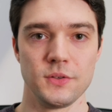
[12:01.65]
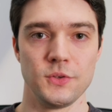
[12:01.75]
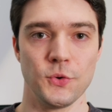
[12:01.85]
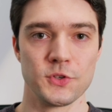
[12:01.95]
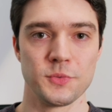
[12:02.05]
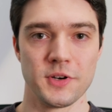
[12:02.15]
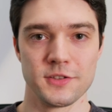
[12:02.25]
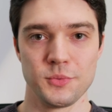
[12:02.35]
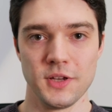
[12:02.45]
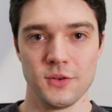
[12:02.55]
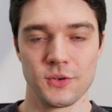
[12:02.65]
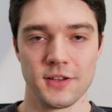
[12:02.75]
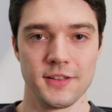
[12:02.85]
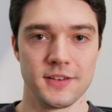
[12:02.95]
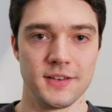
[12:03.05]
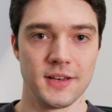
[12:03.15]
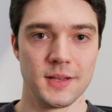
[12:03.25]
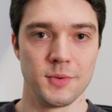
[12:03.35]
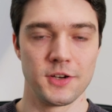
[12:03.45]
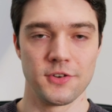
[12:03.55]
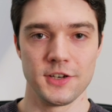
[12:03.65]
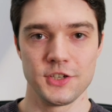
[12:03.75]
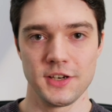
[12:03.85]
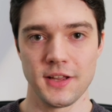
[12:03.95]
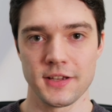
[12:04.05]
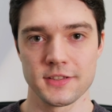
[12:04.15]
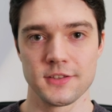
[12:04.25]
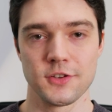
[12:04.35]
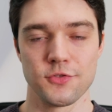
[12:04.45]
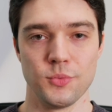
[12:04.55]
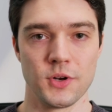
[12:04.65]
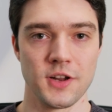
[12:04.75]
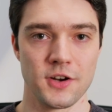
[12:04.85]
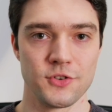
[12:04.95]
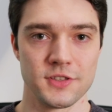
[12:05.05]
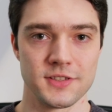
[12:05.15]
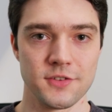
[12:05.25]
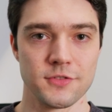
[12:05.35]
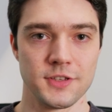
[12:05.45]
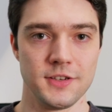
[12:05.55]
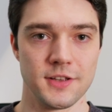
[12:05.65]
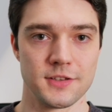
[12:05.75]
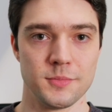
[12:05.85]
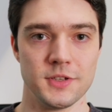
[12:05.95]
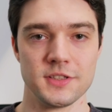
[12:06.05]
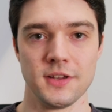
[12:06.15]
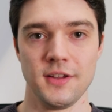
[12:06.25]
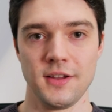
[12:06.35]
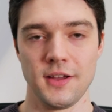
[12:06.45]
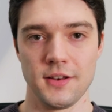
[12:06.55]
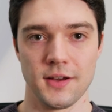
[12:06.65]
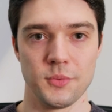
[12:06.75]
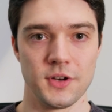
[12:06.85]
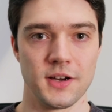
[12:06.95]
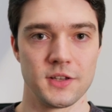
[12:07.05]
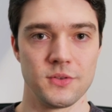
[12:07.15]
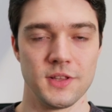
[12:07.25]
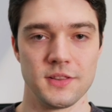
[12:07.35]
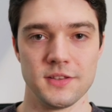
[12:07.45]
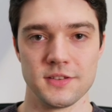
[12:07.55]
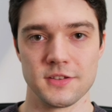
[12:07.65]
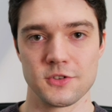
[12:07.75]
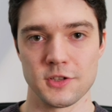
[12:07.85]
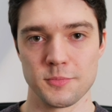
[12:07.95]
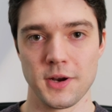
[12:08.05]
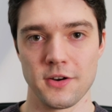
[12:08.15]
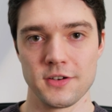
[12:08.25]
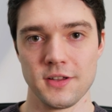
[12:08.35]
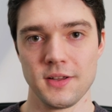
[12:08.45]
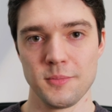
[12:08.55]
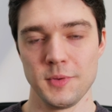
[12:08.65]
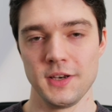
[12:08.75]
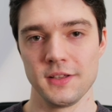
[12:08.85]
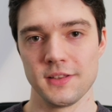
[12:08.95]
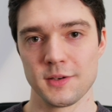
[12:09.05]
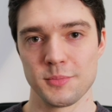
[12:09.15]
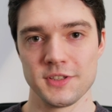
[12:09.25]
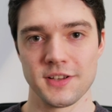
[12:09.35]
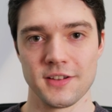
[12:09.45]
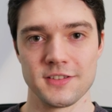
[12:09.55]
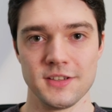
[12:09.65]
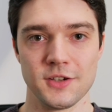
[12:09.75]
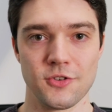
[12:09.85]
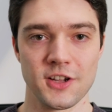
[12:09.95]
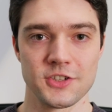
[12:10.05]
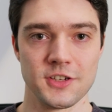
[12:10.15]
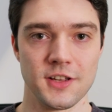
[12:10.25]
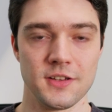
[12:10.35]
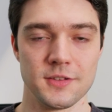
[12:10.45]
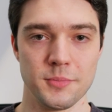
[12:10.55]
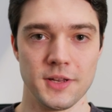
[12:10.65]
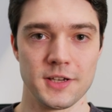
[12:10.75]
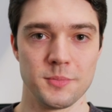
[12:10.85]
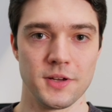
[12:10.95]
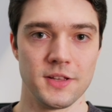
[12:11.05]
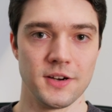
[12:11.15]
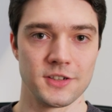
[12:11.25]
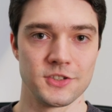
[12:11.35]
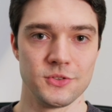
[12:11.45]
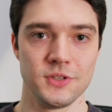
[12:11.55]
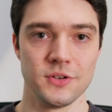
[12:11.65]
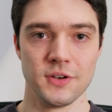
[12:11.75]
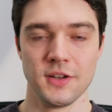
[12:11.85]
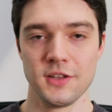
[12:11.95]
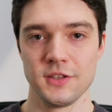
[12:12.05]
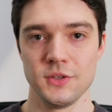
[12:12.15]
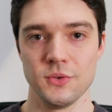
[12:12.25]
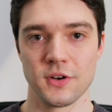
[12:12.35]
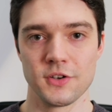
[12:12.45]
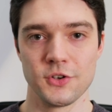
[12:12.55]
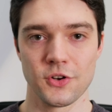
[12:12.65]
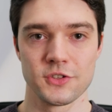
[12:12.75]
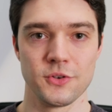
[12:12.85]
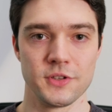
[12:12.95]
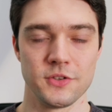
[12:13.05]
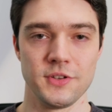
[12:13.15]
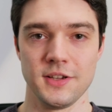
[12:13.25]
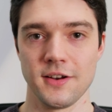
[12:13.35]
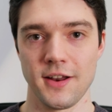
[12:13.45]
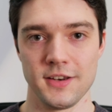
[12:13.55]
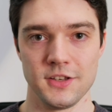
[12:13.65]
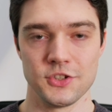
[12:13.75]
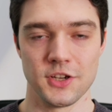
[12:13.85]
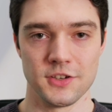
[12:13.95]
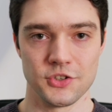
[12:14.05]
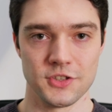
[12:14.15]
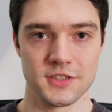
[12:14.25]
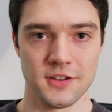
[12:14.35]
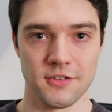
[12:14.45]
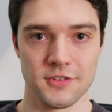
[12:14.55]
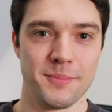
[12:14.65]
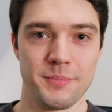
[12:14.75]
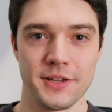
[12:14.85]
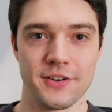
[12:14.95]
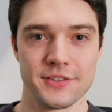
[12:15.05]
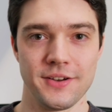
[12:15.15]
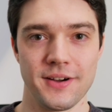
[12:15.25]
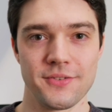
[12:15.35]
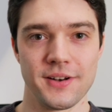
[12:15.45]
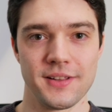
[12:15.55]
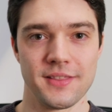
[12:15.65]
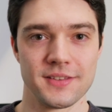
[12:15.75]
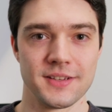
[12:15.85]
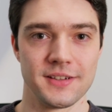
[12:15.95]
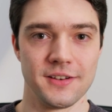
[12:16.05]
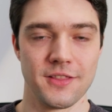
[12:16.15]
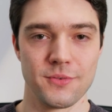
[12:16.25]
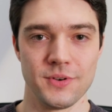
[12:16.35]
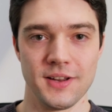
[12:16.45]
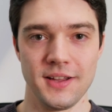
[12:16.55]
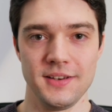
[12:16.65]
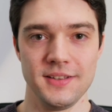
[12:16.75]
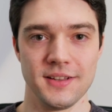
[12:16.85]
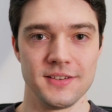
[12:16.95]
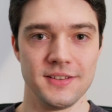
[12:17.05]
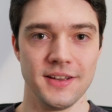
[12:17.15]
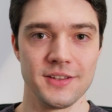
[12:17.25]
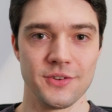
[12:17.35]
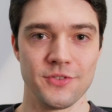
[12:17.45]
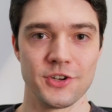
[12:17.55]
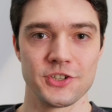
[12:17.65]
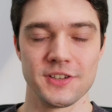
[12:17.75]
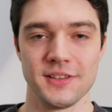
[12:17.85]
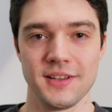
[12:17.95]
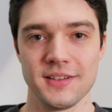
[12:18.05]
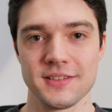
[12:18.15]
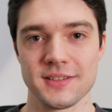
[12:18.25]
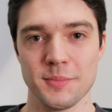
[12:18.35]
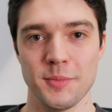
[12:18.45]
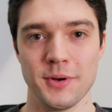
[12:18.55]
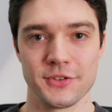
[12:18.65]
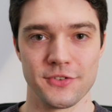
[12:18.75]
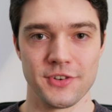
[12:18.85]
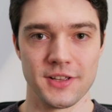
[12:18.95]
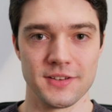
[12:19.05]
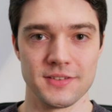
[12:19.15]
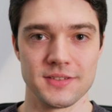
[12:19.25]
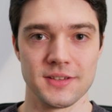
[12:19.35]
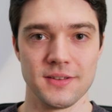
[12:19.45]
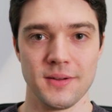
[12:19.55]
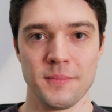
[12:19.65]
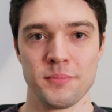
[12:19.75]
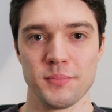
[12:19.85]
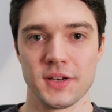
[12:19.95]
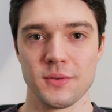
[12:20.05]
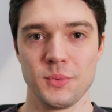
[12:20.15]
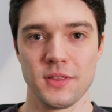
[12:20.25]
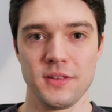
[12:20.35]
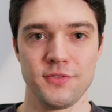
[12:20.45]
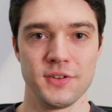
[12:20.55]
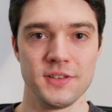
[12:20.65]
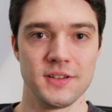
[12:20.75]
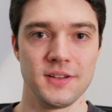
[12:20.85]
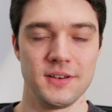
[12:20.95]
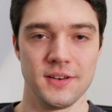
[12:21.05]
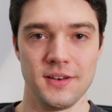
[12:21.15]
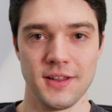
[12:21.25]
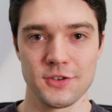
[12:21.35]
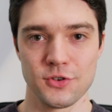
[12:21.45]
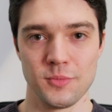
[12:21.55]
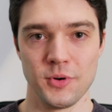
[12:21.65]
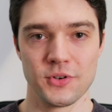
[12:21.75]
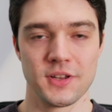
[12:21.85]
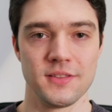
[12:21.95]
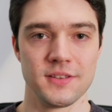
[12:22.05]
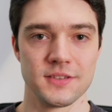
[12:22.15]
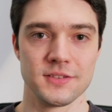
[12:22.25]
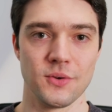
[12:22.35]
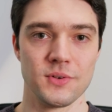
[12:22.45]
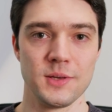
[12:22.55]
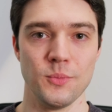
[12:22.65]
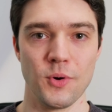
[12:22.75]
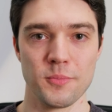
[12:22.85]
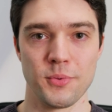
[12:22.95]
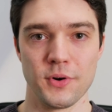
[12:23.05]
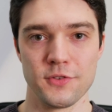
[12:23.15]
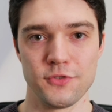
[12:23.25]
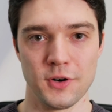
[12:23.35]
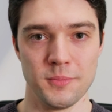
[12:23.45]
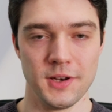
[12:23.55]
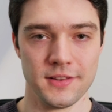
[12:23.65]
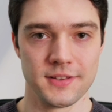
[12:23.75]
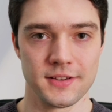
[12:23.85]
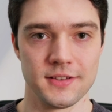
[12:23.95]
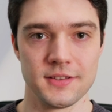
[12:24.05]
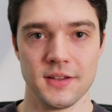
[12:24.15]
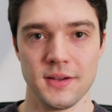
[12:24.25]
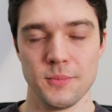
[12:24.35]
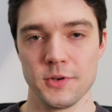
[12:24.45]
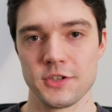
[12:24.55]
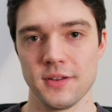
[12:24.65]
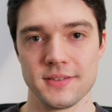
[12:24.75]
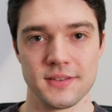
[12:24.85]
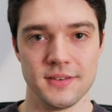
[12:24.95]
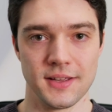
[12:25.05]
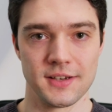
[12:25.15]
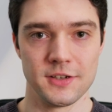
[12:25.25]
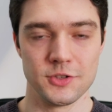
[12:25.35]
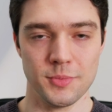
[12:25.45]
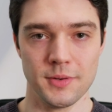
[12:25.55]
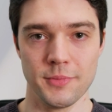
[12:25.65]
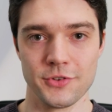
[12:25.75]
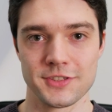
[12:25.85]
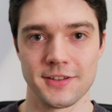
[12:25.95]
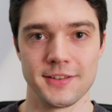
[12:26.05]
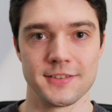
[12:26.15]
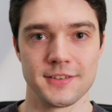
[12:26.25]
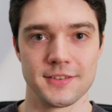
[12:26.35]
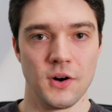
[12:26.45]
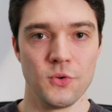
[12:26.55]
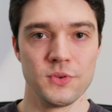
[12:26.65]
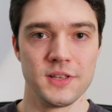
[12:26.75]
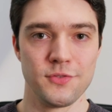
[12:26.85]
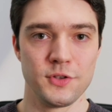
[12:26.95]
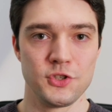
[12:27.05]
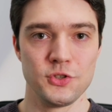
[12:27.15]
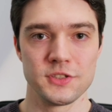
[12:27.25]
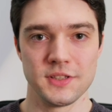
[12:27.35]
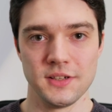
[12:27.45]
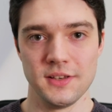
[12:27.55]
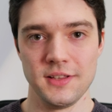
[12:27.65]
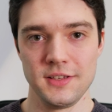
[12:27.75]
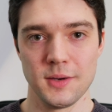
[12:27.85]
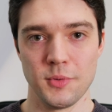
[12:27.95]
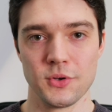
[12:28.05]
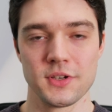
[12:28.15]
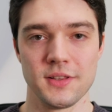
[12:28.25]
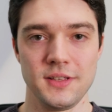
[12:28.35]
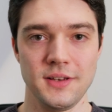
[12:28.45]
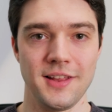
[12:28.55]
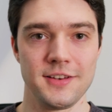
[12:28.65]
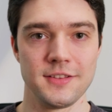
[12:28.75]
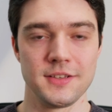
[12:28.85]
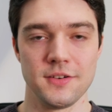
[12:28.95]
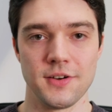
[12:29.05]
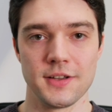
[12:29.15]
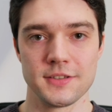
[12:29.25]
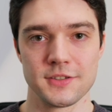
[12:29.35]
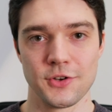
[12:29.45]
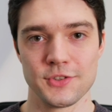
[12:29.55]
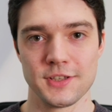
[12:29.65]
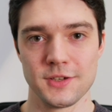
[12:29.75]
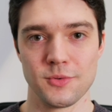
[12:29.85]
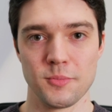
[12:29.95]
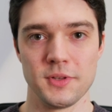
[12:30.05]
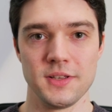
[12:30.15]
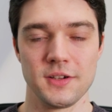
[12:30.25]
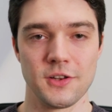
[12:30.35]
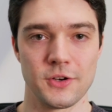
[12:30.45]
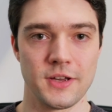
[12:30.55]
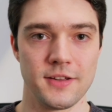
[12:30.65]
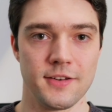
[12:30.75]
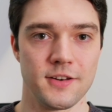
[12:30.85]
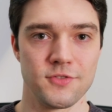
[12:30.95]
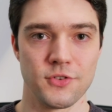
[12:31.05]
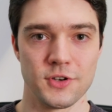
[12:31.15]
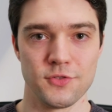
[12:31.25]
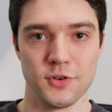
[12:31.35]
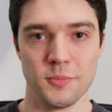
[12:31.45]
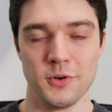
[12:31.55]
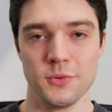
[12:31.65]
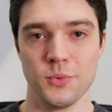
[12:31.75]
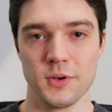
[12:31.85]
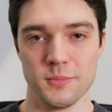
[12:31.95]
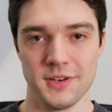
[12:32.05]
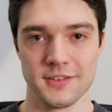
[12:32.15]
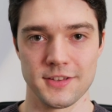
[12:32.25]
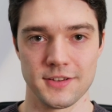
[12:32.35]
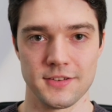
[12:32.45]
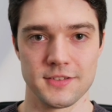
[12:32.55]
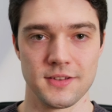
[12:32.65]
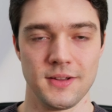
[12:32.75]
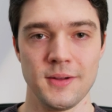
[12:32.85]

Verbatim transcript: Noise-wise, we are looking at a dynamic range in excess of 117 decibels, and I would argue that this is transparent, meaning that besides the correction that is applied by the Arc Studio, you are not going to hear any change in sound. Because you are running the signal through an AD and DA conversion, there is some amount of latency. But with the filter in natural mode, this is only 1.4 milliseconds, which is negligible in most cases. Only if you choose the linear mode, the latency rises considerably, clocking in at 44.1 milliseconds.